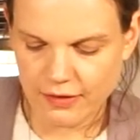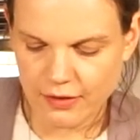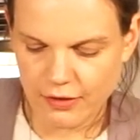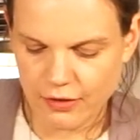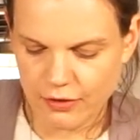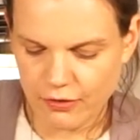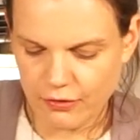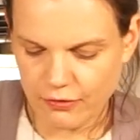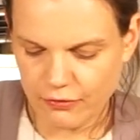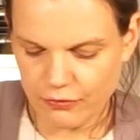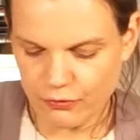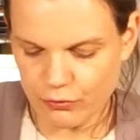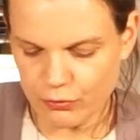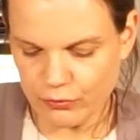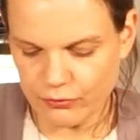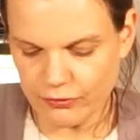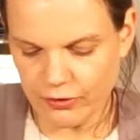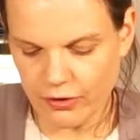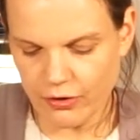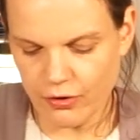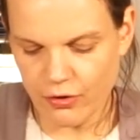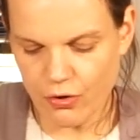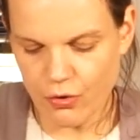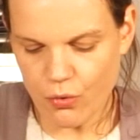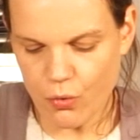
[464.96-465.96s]
It's also
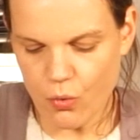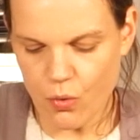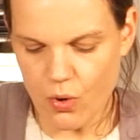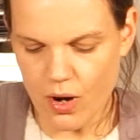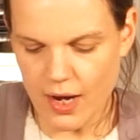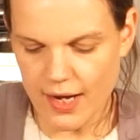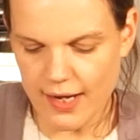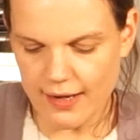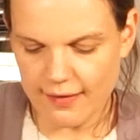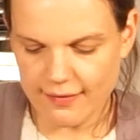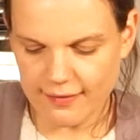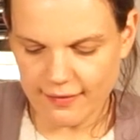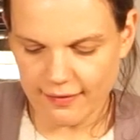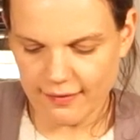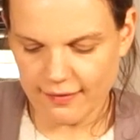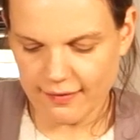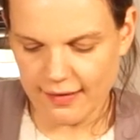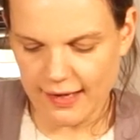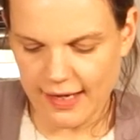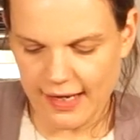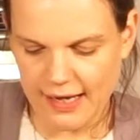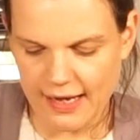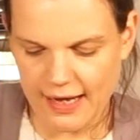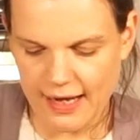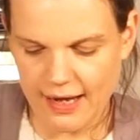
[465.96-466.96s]
quite
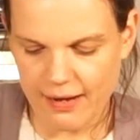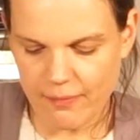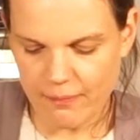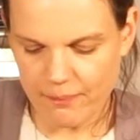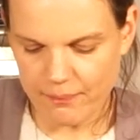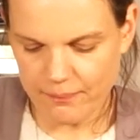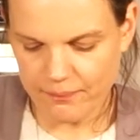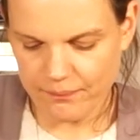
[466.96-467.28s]
sticky.